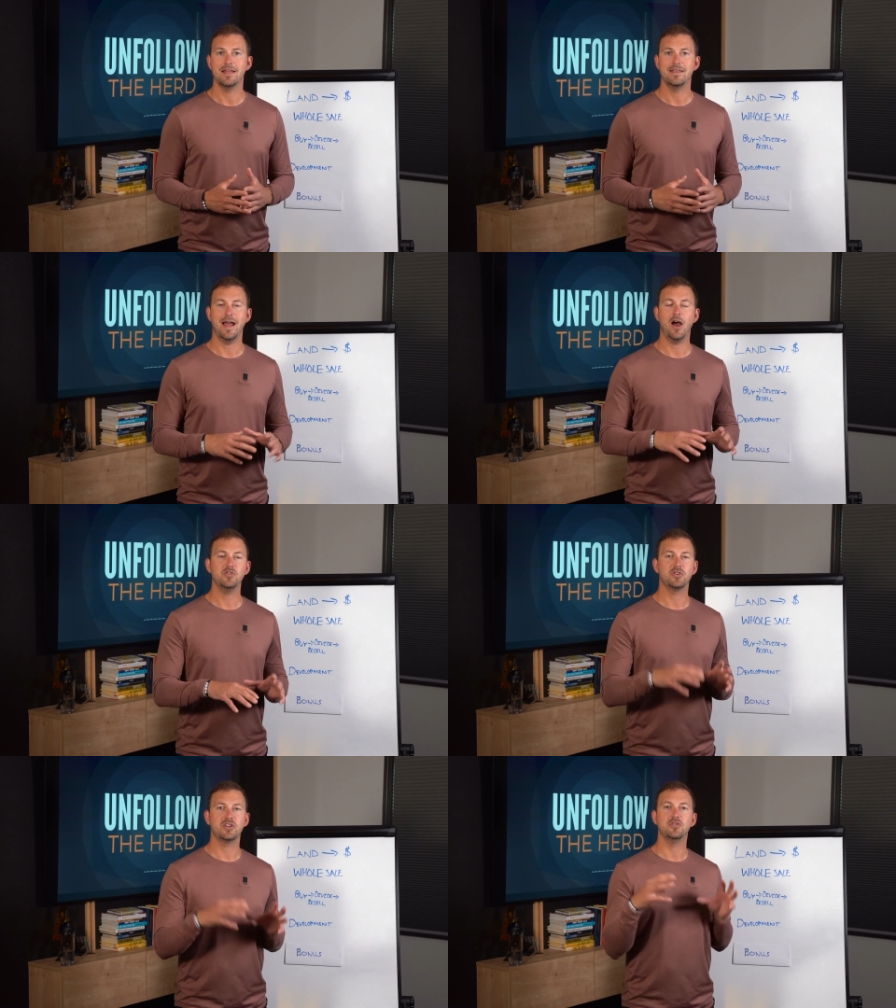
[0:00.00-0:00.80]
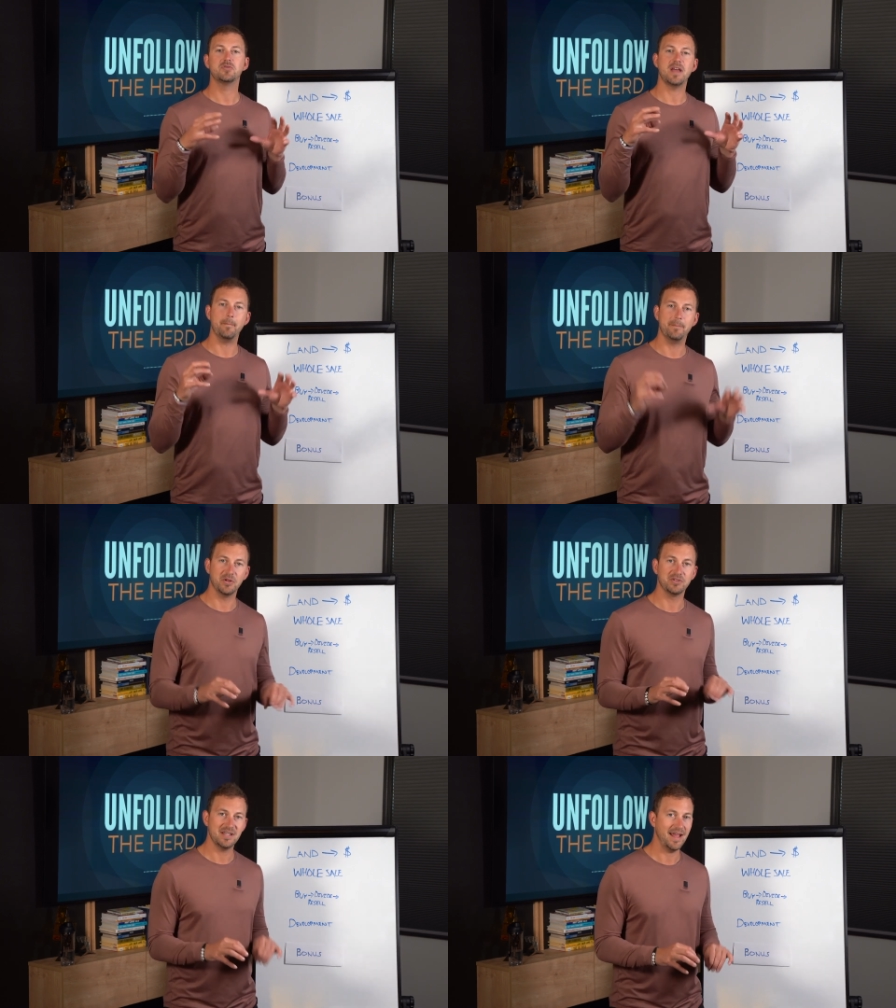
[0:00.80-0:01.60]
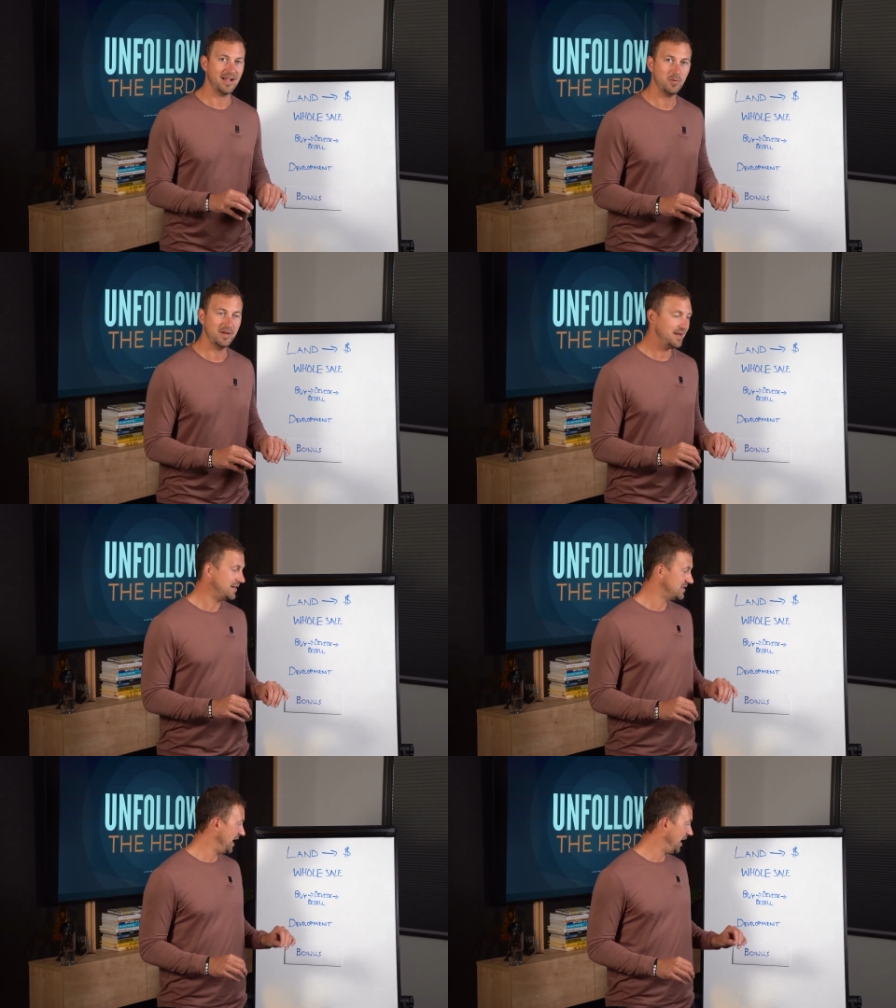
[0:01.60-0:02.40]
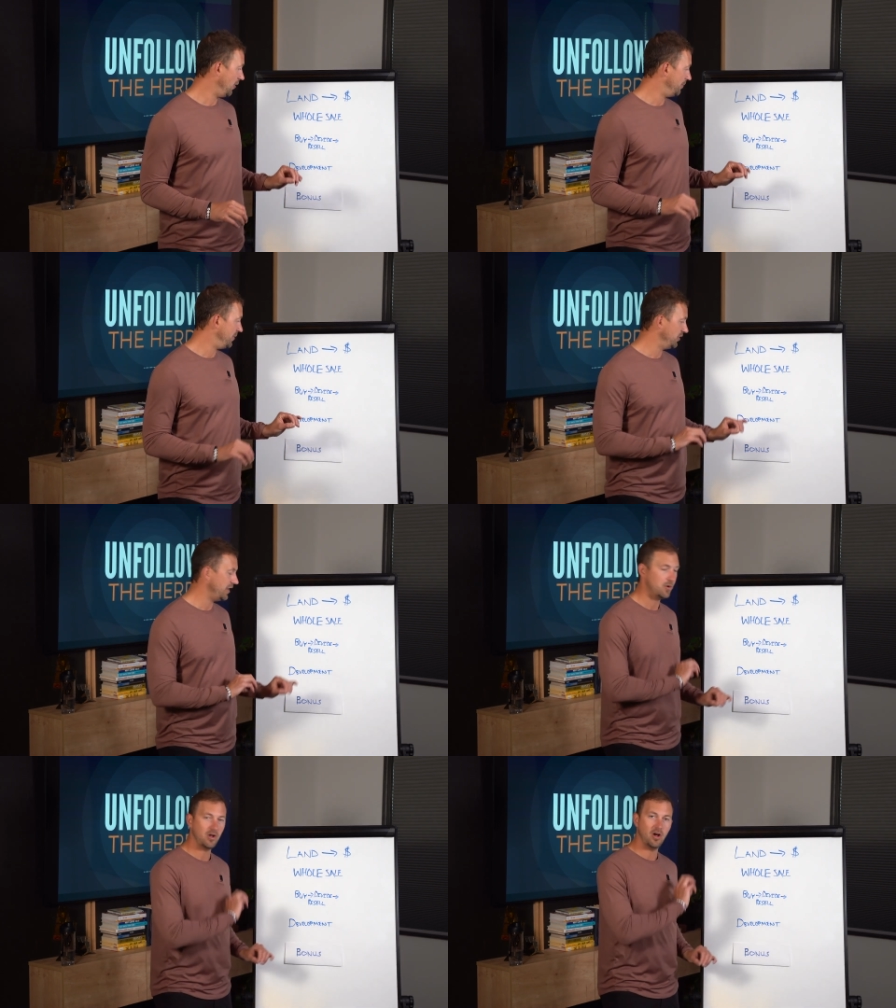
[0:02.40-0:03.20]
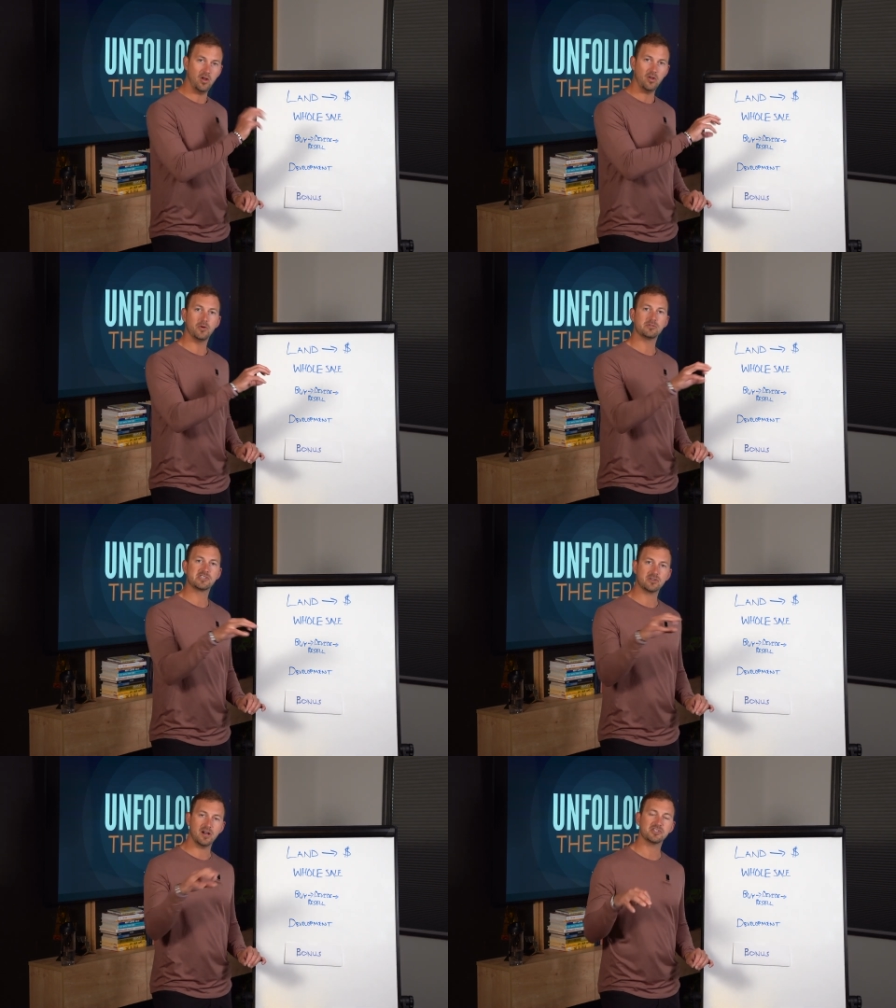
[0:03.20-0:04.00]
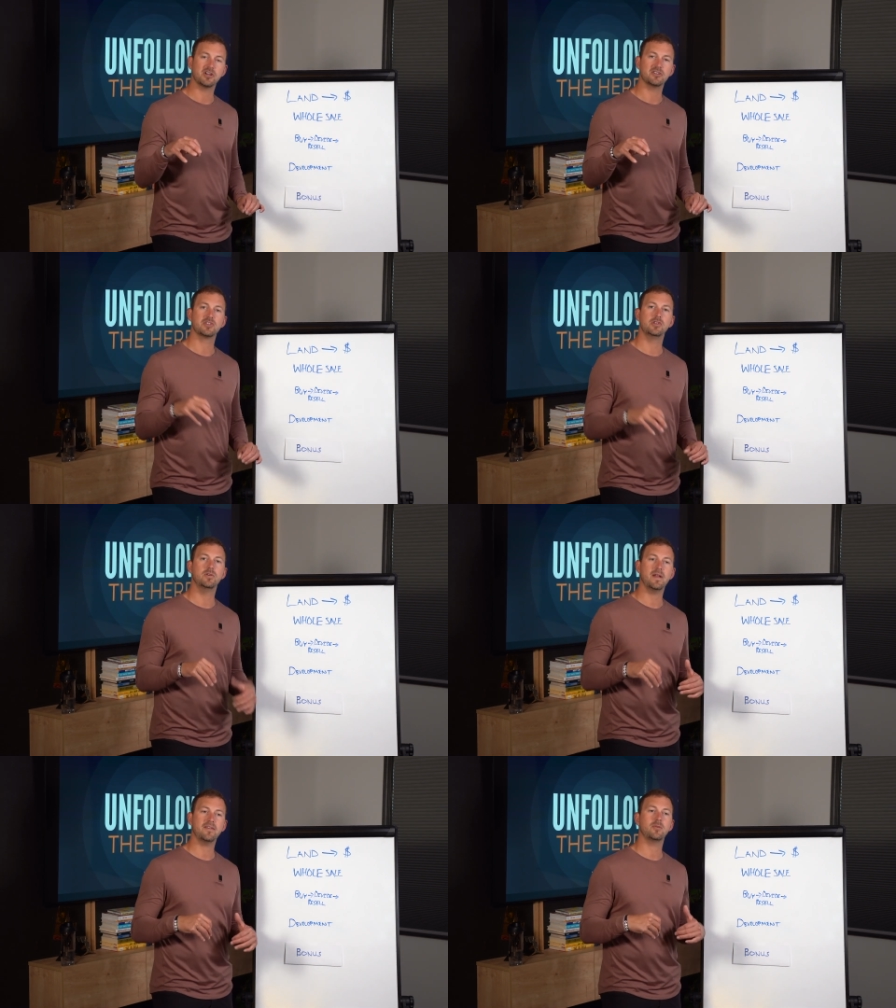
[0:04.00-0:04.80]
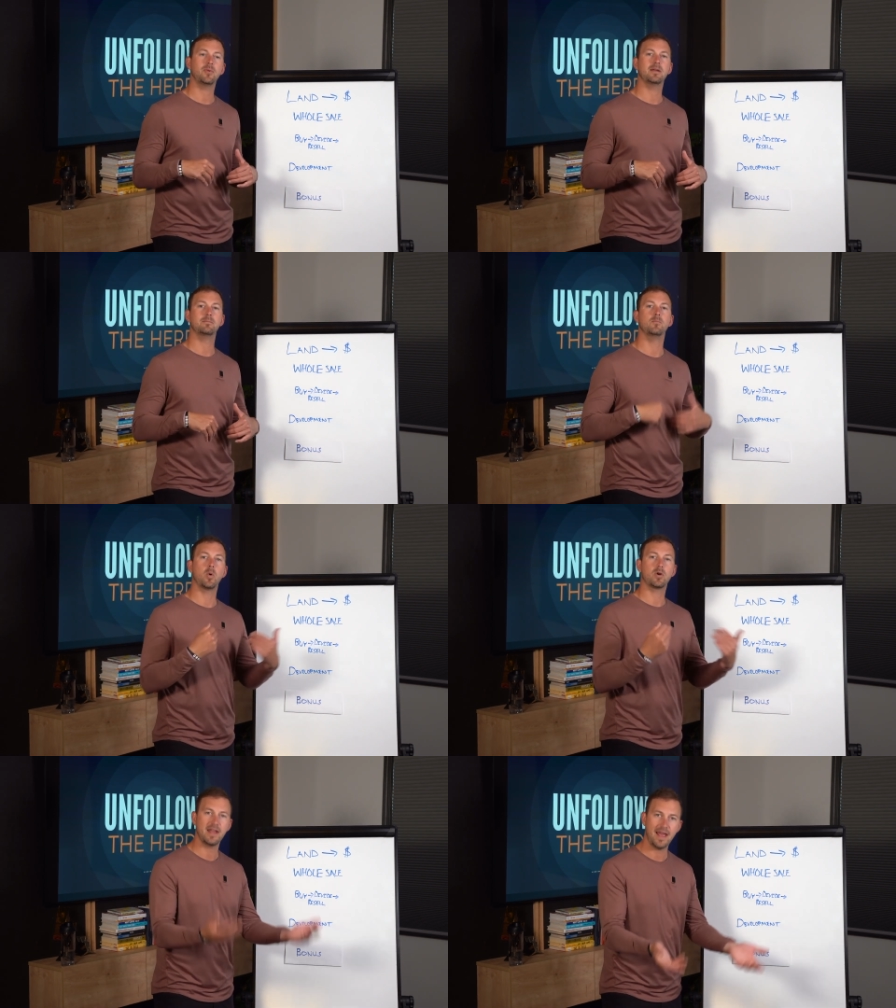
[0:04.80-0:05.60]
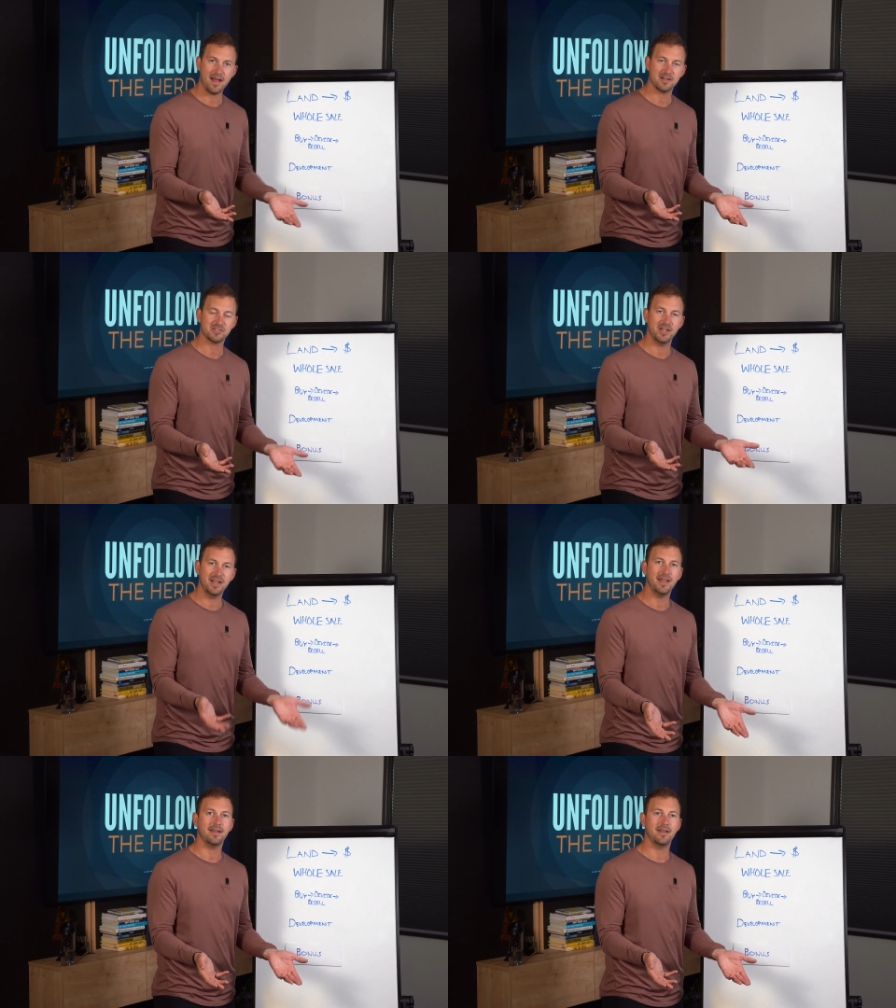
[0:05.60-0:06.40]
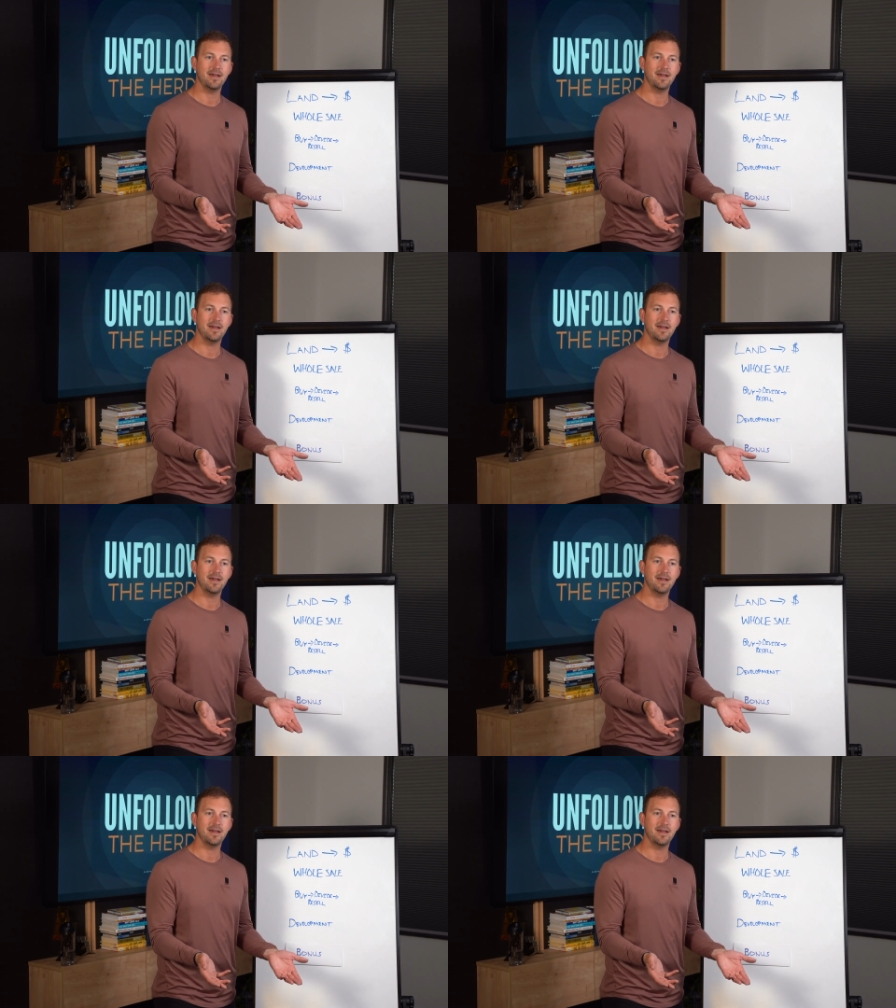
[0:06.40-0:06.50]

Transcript: Now you can use that built-in equity to help build out all those structures. So you don't have to bring more cash in.